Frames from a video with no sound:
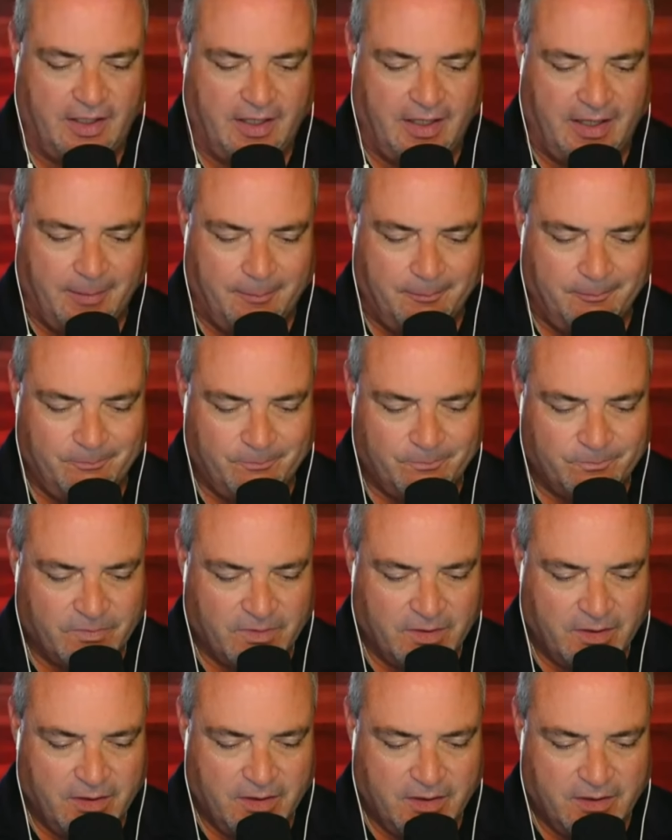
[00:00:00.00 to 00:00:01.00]

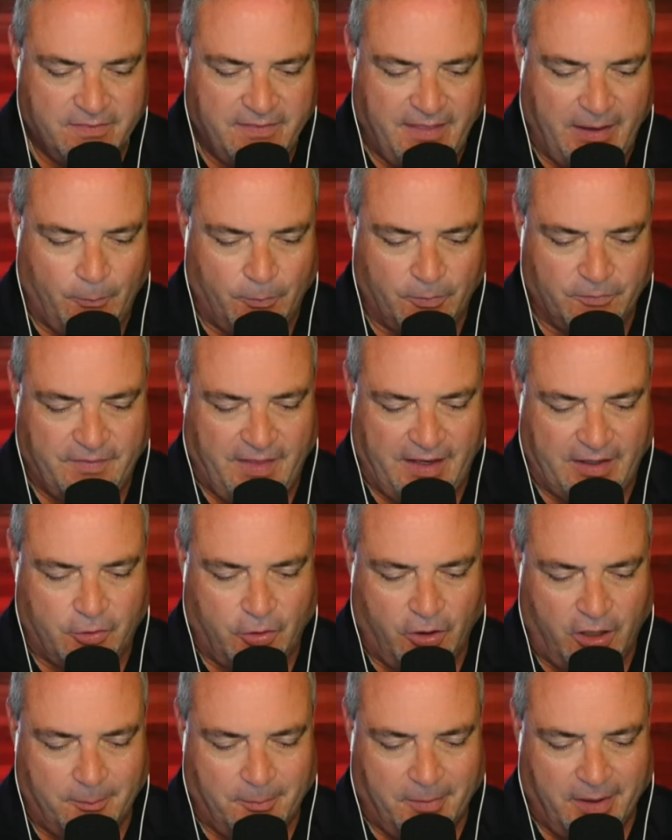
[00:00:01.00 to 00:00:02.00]
that
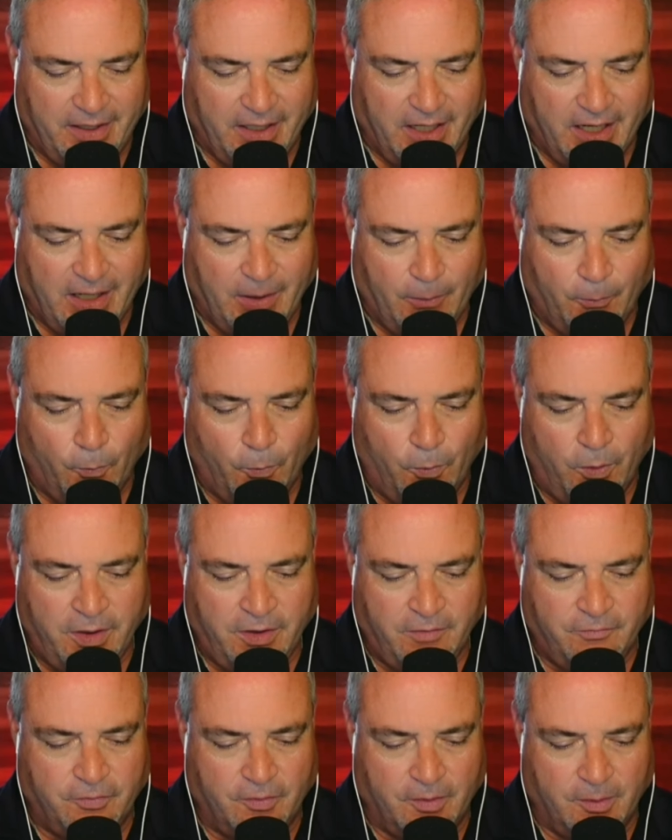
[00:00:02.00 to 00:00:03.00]
caught my eye.
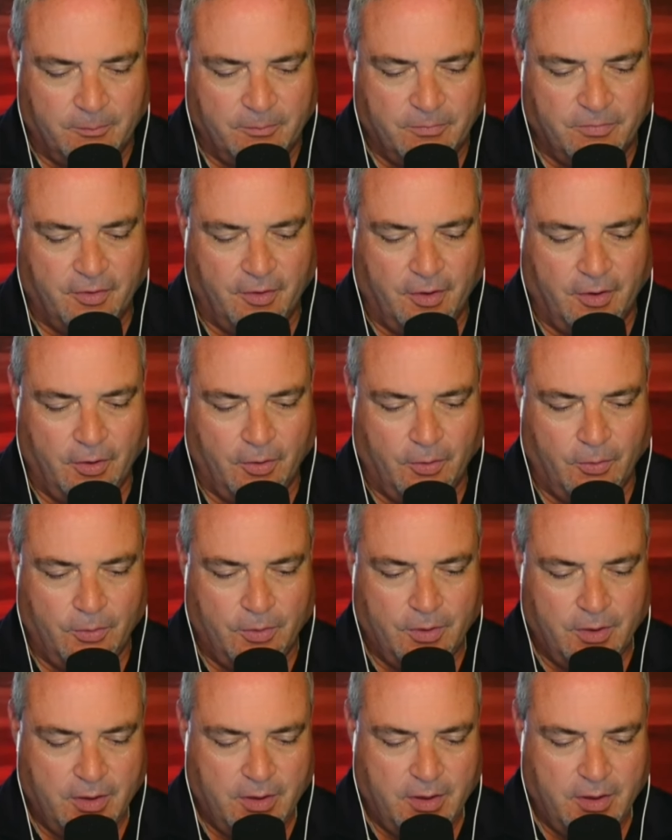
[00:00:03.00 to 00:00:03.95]
One of them, though,